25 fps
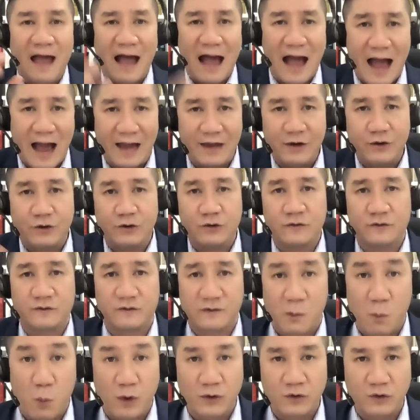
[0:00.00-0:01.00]
hire
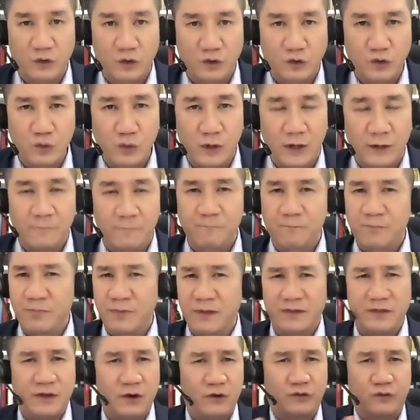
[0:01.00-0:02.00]
someone to do it.
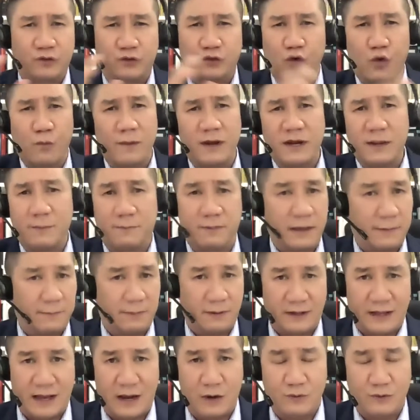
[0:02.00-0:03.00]
There's so many
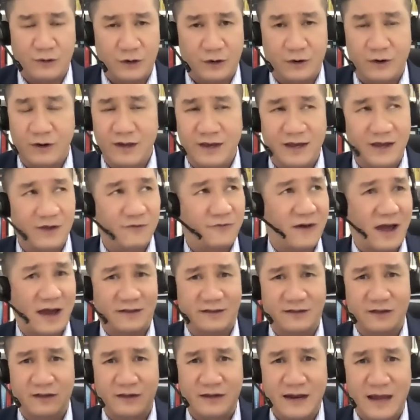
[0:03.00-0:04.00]
people out there. In
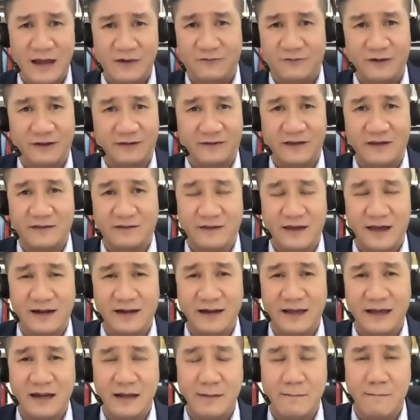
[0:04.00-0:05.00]
fact, Netflix has that
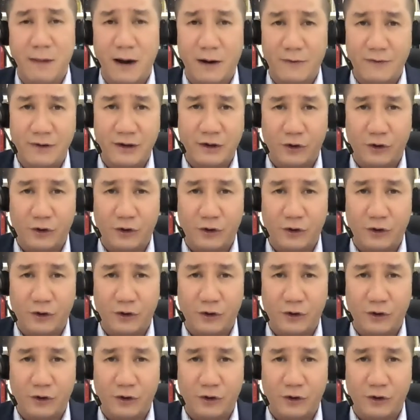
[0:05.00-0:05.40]
lady, Marie